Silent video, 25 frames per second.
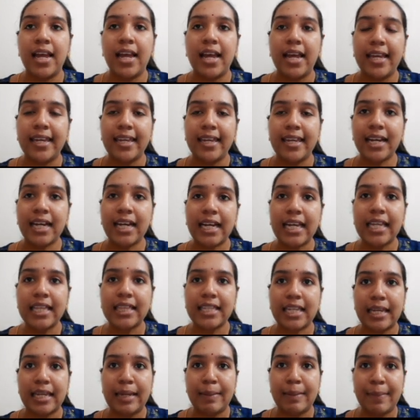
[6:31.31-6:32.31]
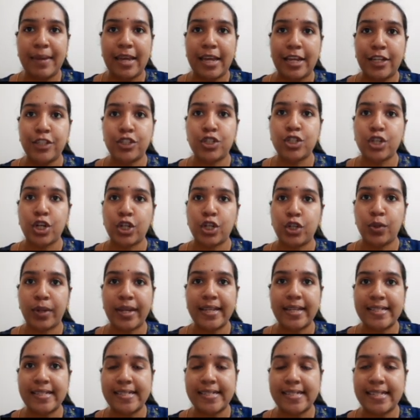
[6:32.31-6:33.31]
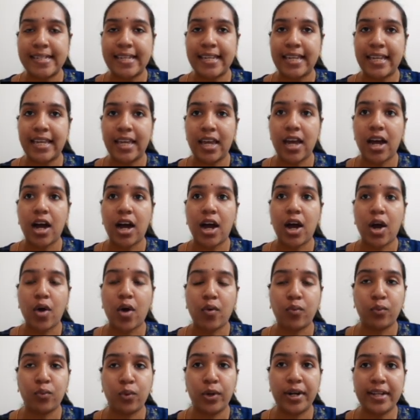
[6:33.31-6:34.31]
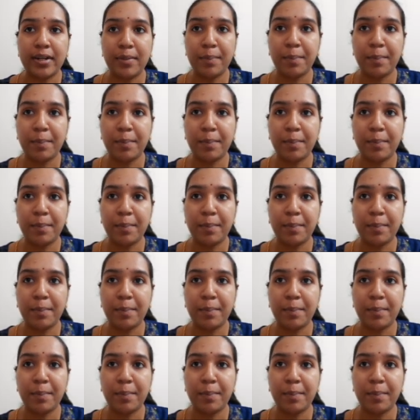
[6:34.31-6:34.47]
Here in the image, you can see a wooden